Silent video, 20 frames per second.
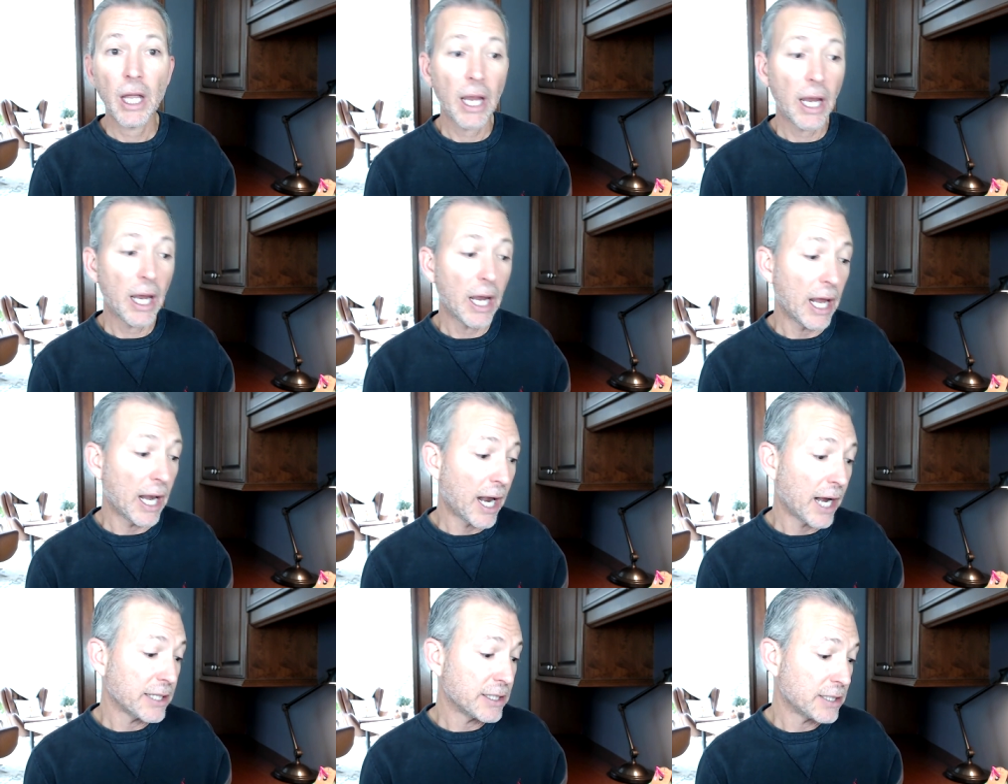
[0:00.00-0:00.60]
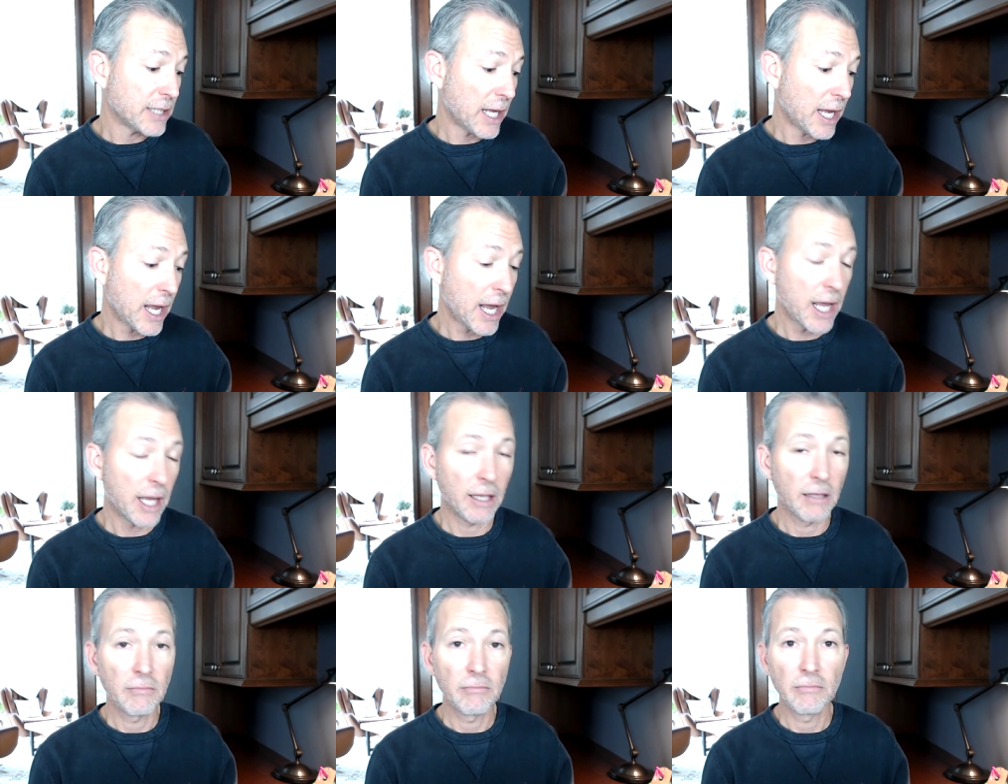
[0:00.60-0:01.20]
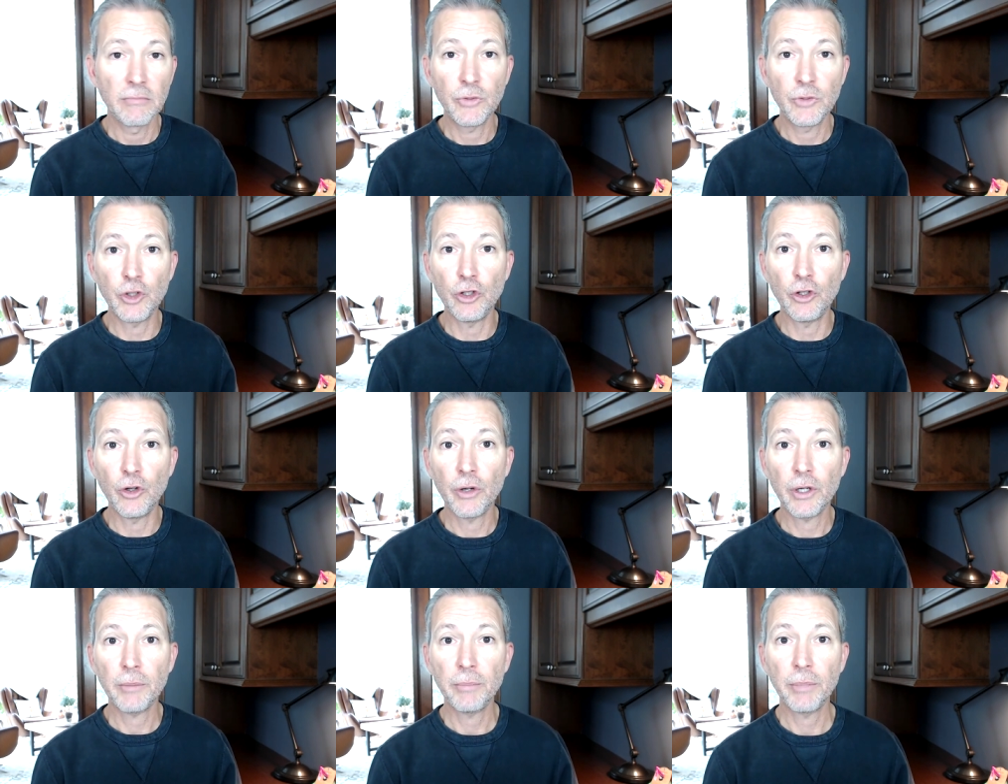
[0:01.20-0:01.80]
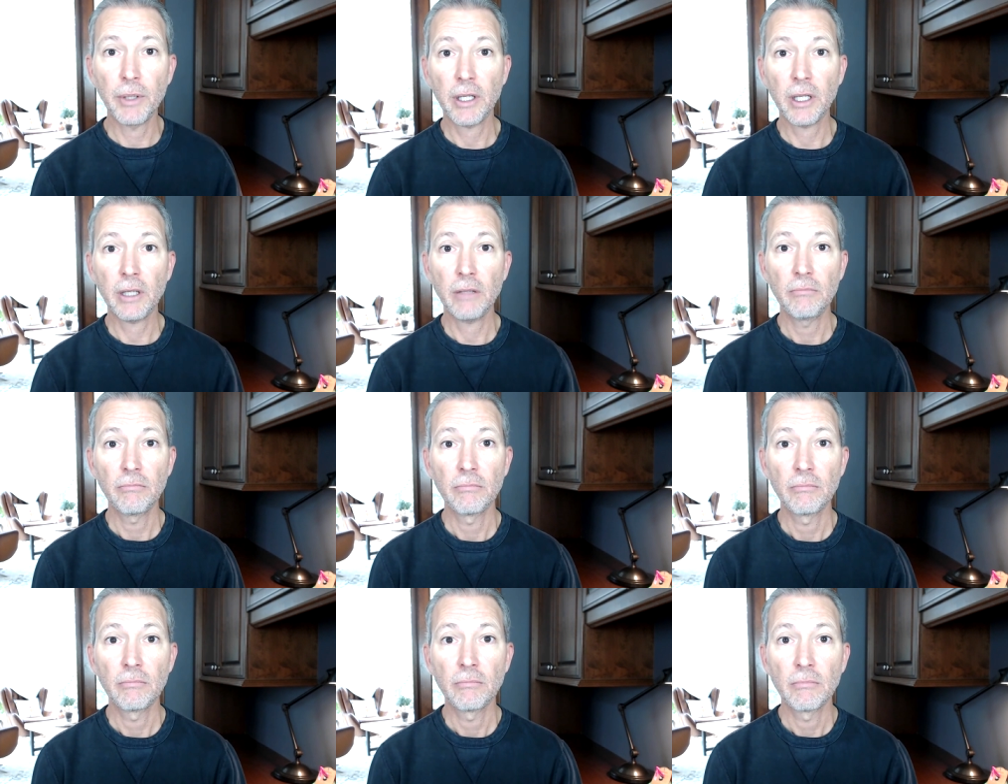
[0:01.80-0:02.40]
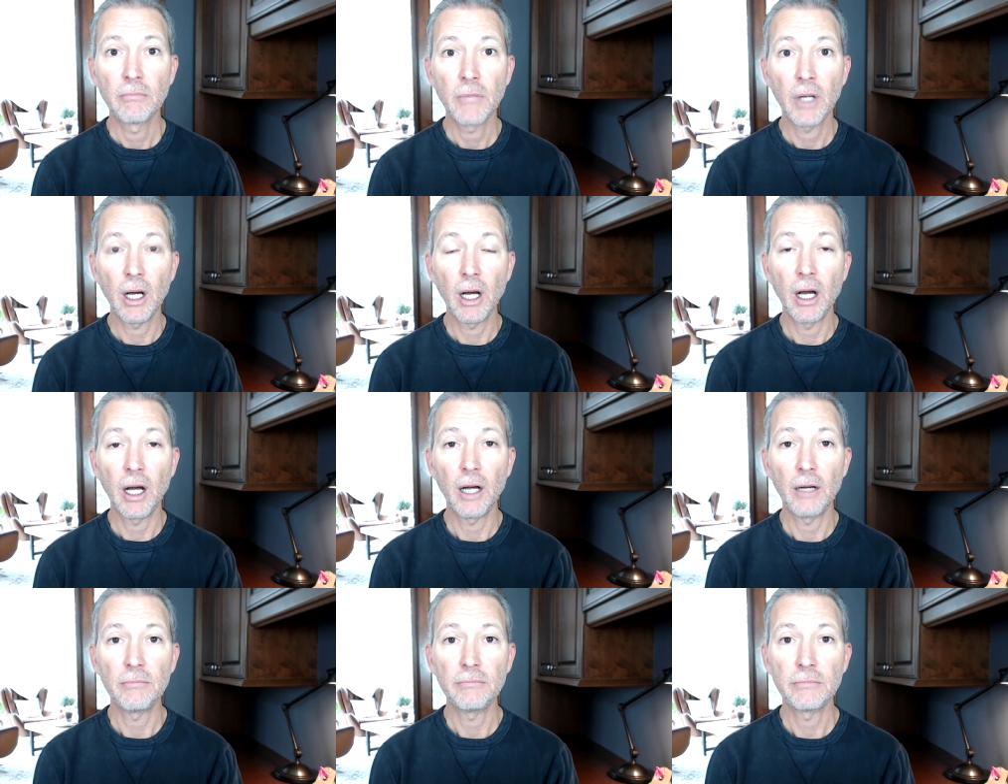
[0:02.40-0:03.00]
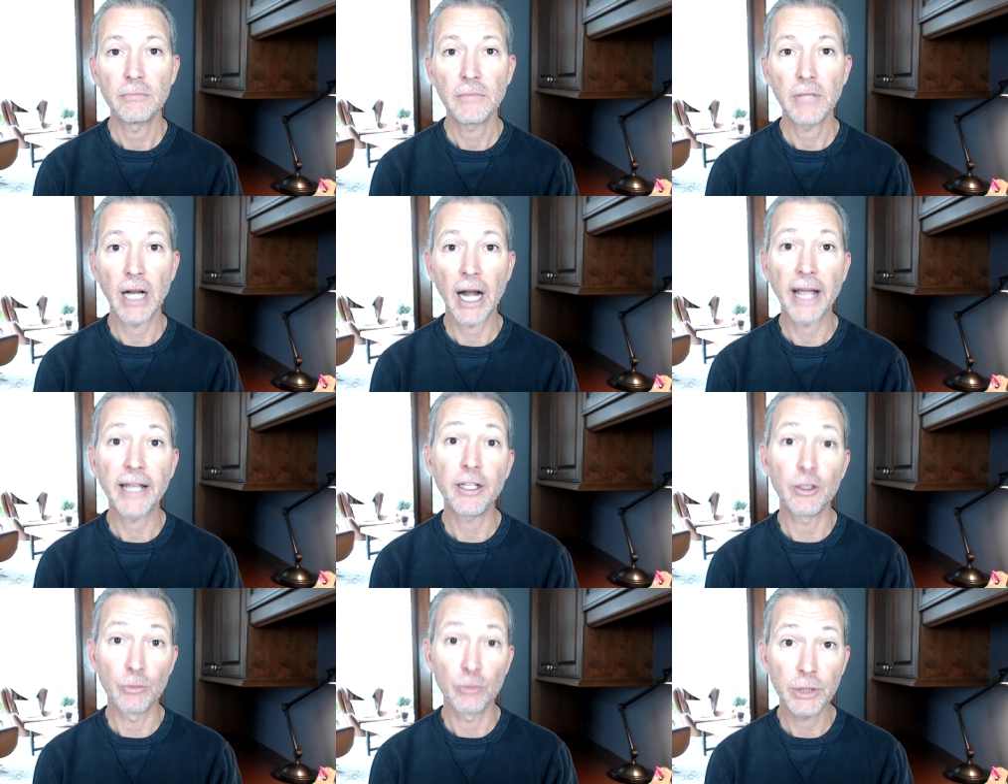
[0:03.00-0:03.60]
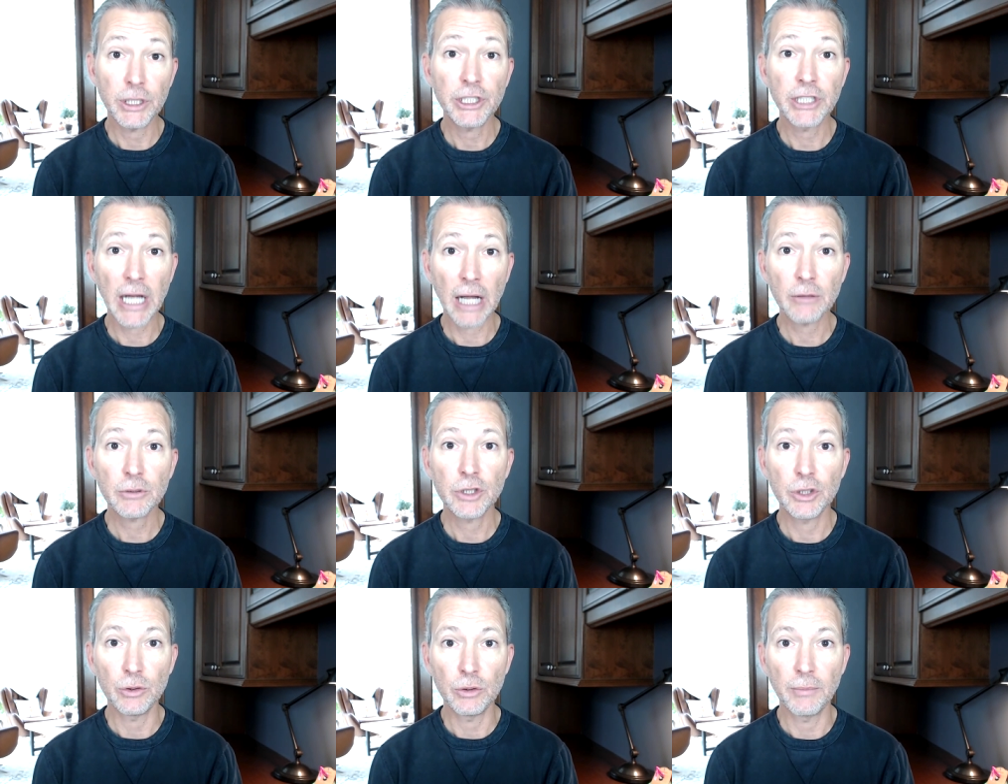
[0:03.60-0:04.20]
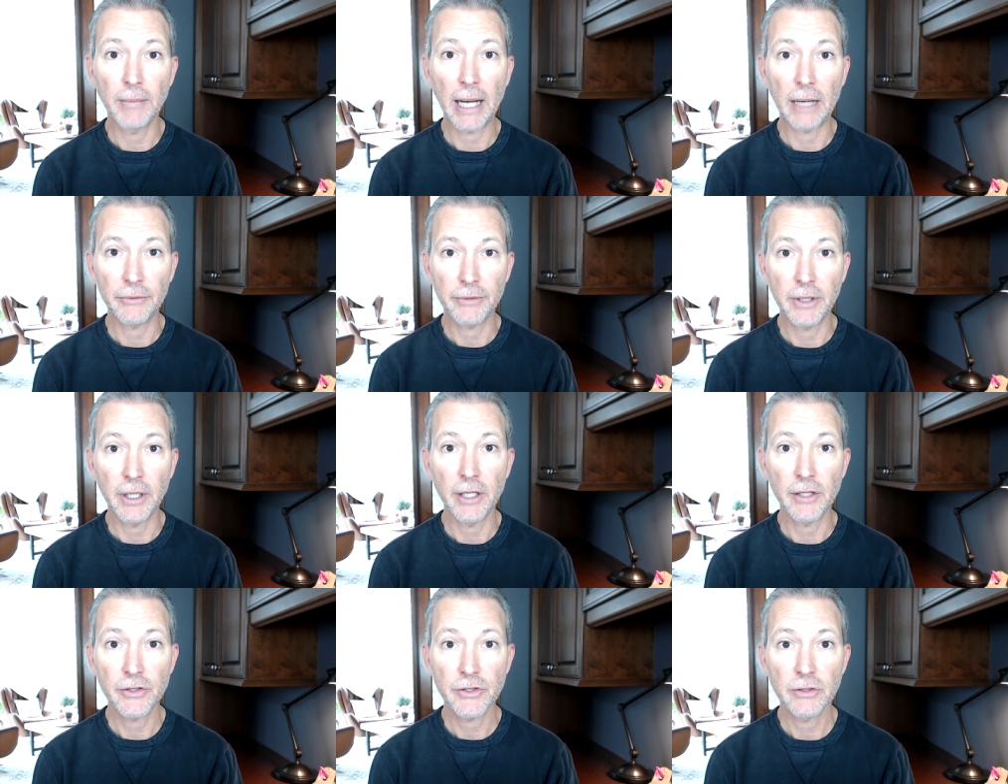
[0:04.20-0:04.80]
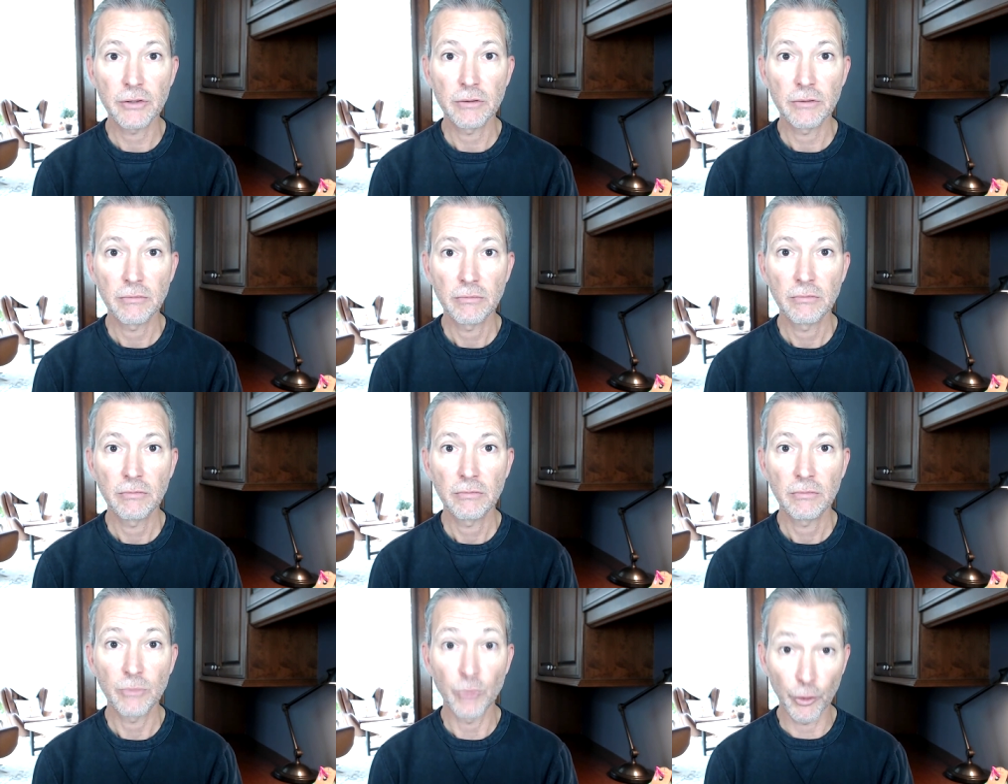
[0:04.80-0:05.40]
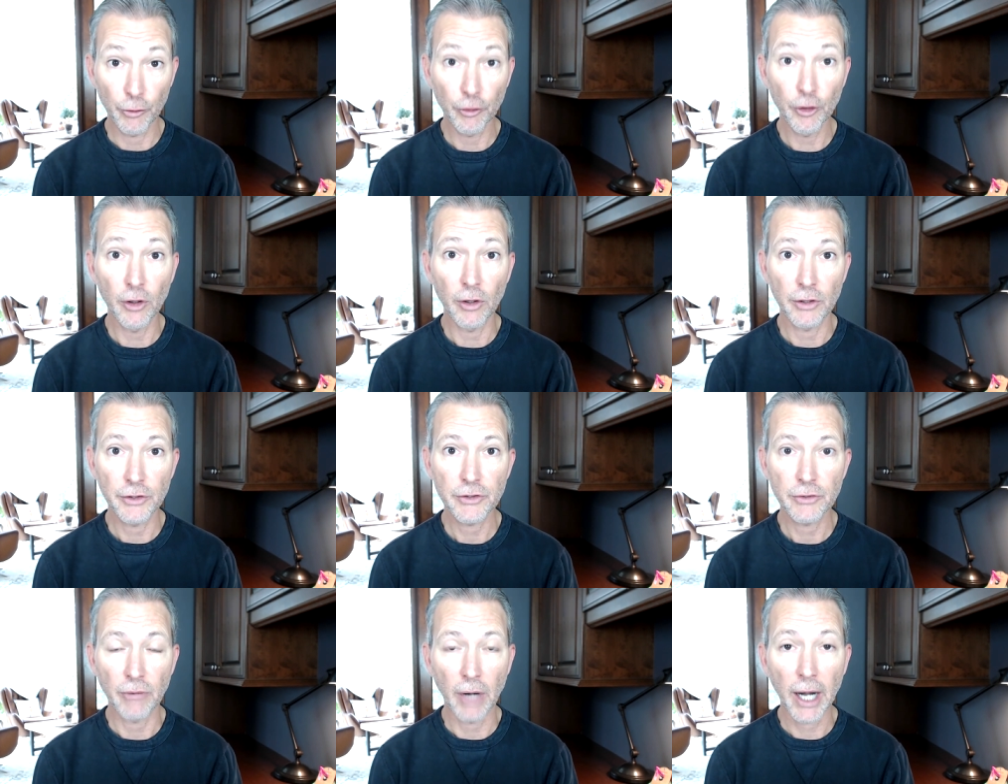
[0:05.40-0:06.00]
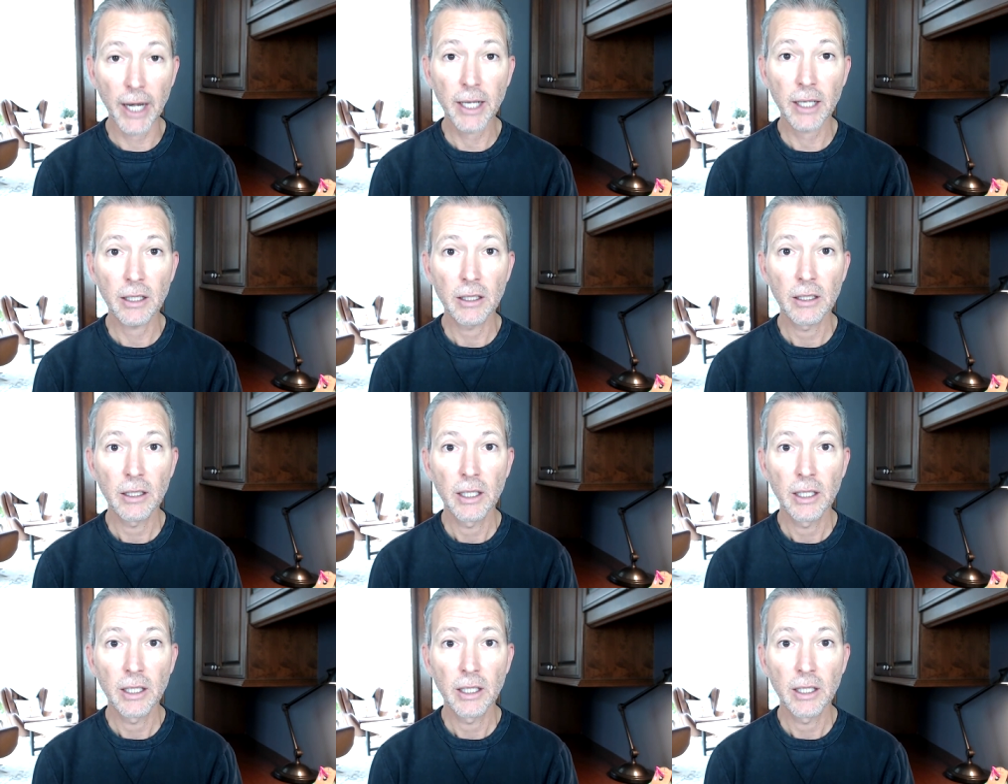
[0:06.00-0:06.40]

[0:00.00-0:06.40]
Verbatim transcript: And I say, hey, do you know anybody um, that I could reach out to about this? Referrals, right?